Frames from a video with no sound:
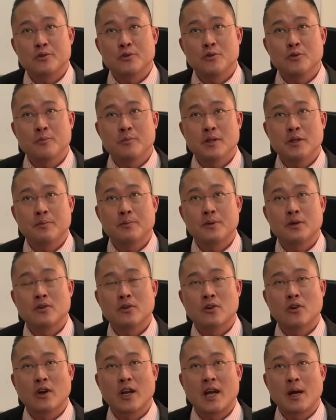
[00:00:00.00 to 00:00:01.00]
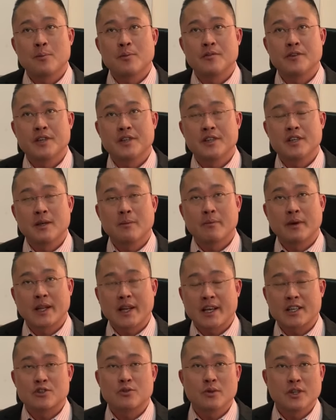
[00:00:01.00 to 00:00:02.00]
two people collaborating, but
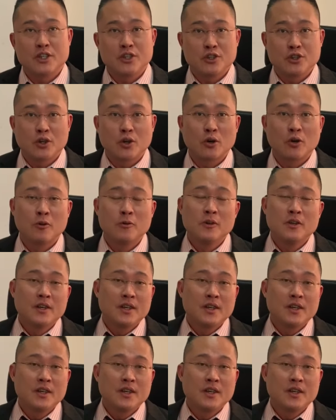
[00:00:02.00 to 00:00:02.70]
actually no.